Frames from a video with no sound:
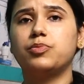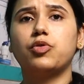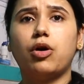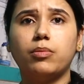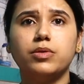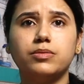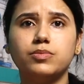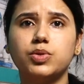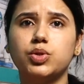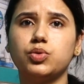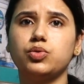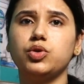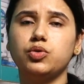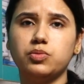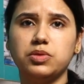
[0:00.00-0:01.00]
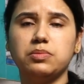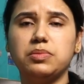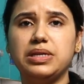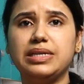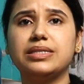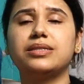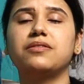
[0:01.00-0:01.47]
problems to human
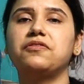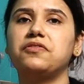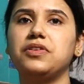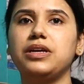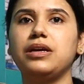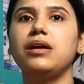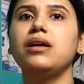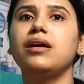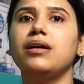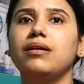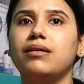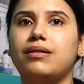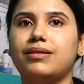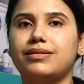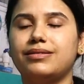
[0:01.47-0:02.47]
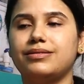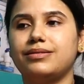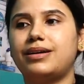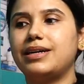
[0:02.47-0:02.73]
beings if we uh,